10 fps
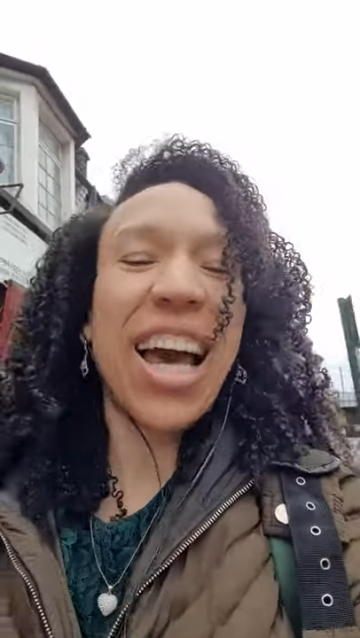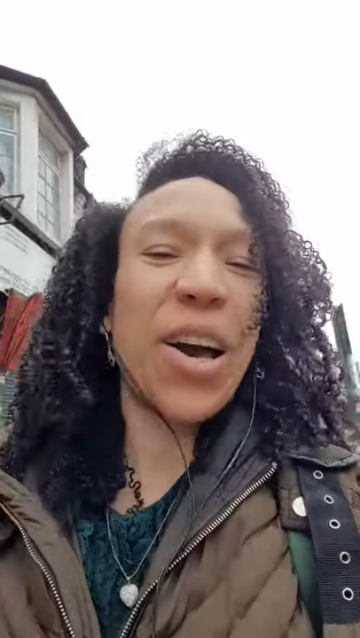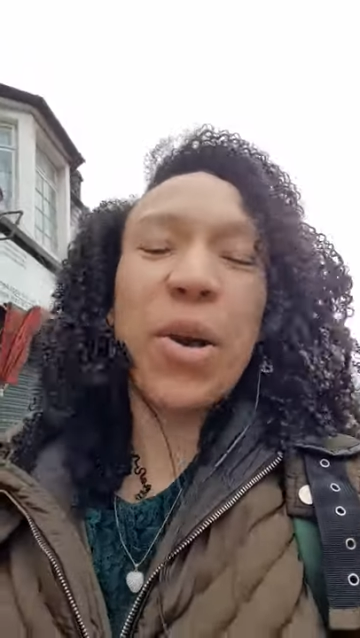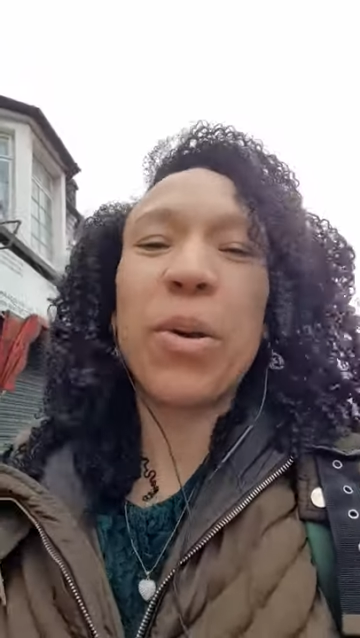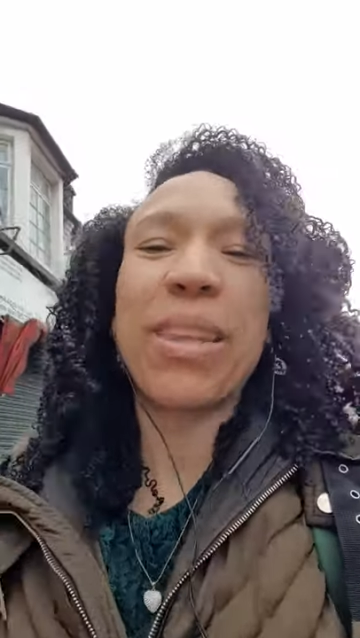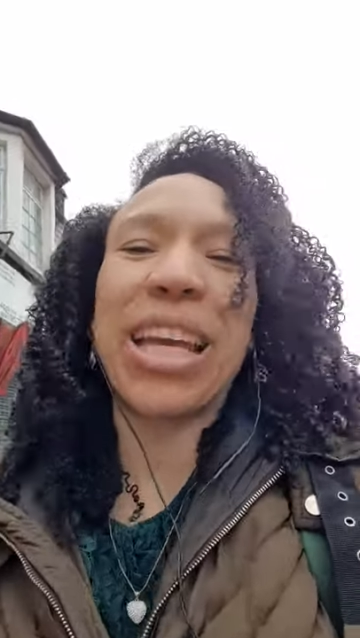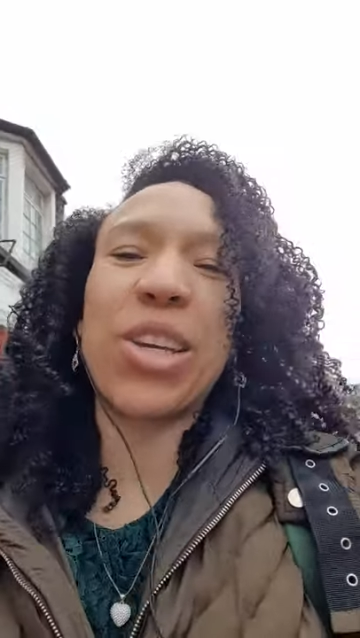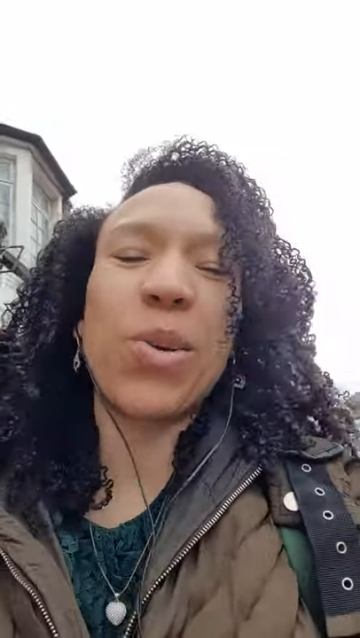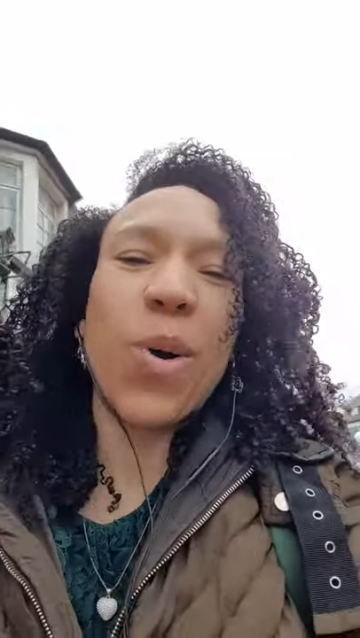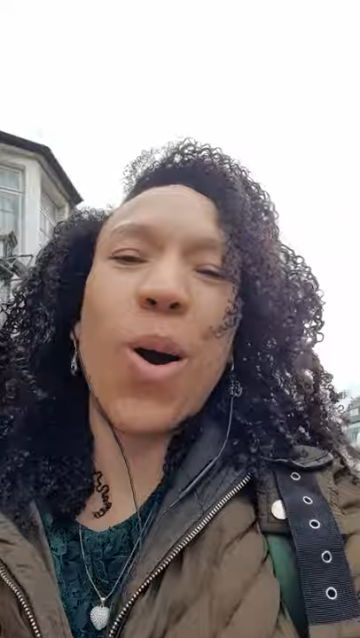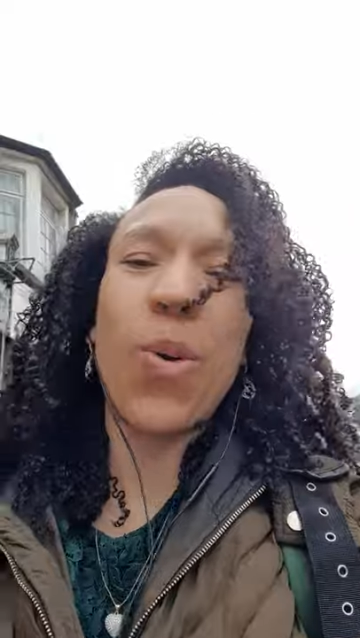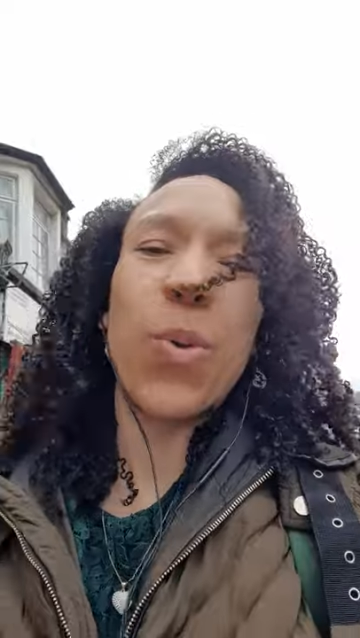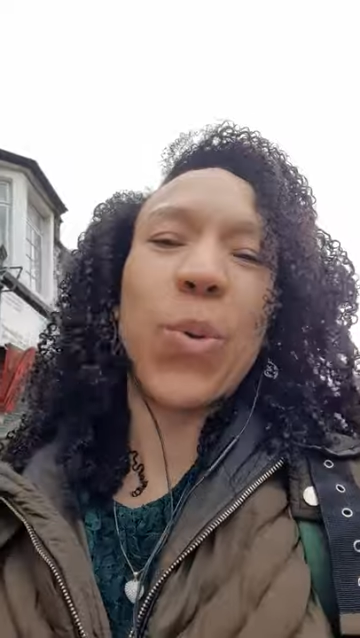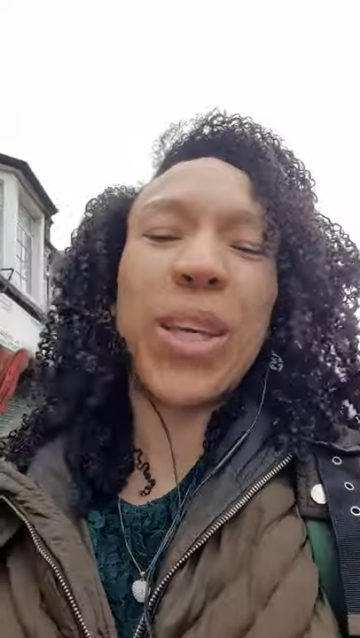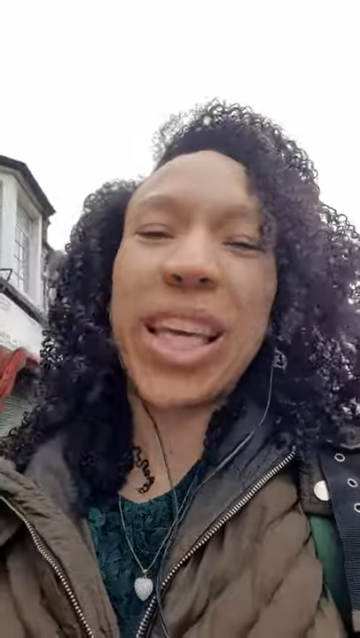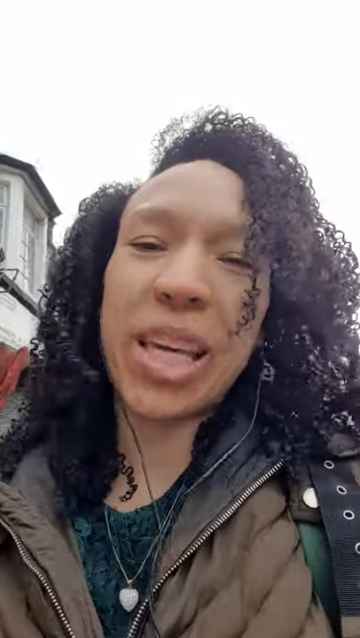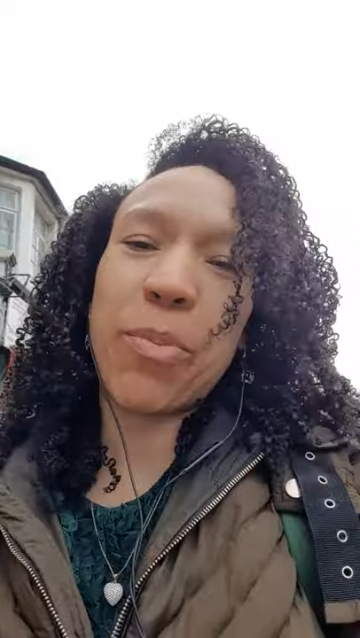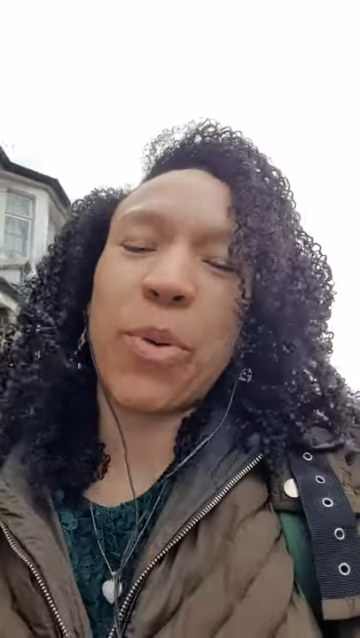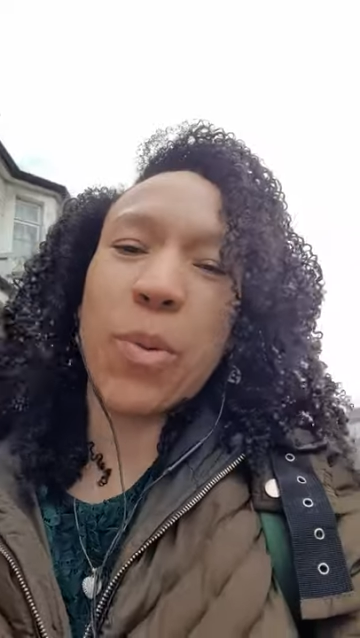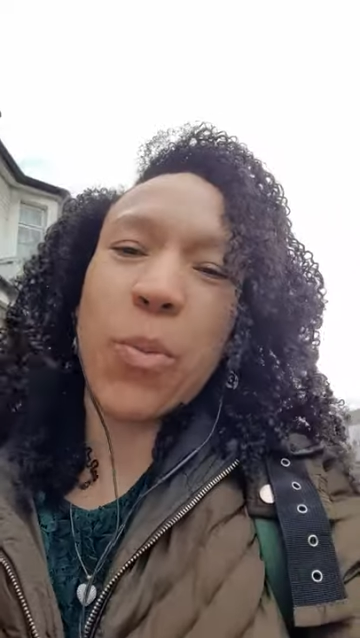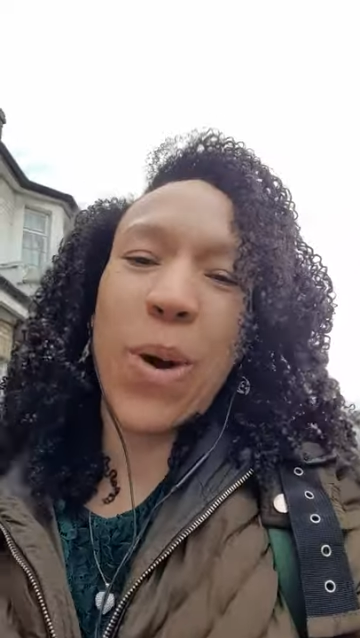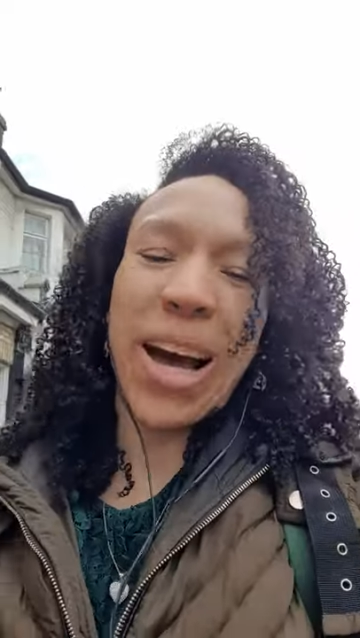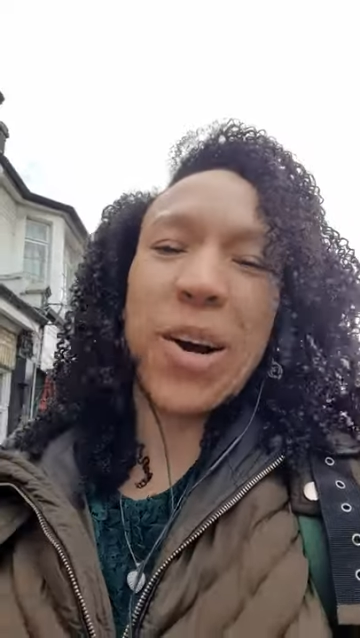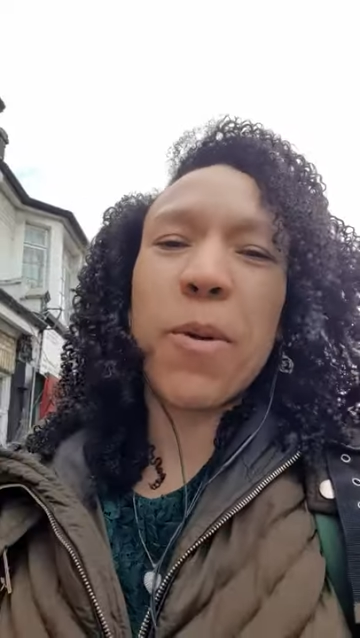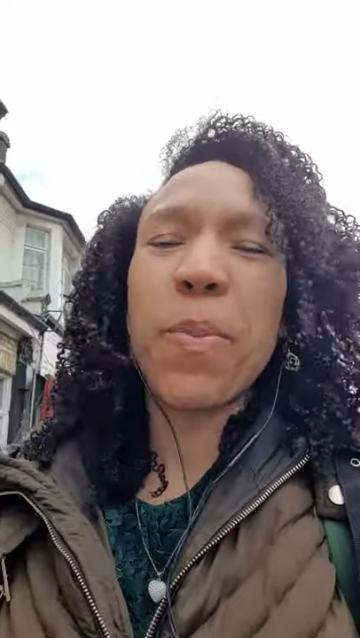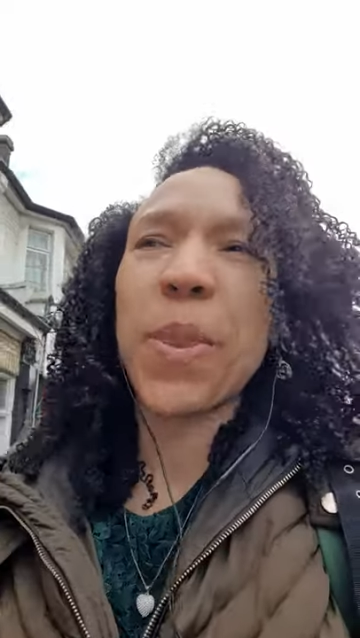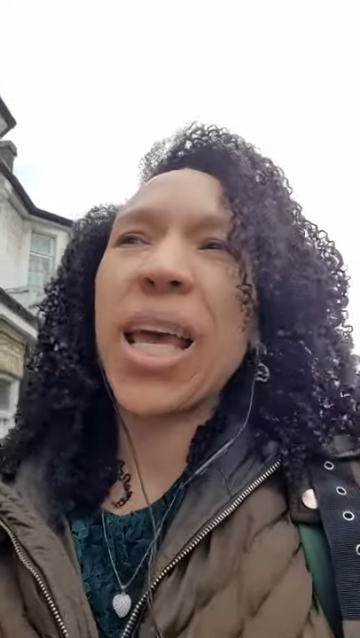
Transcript: I hope that you are all keeping well.